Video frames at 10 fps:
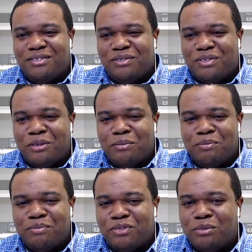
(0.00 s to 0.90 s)

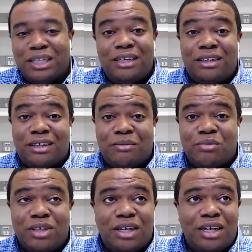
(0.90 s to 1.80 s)
from anything.
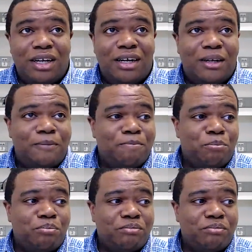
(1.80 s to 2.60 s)
Um,